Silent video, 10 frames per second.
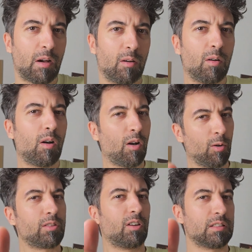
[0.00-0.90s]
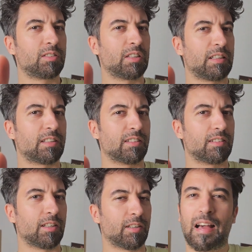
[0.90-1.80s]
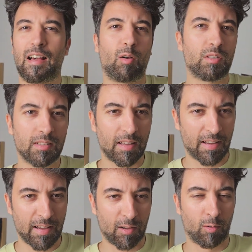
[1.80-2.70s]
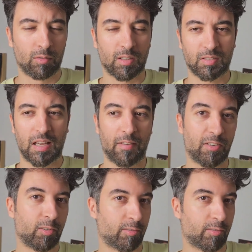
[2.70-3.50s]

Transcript: well, hold on a second there. How in the hell does having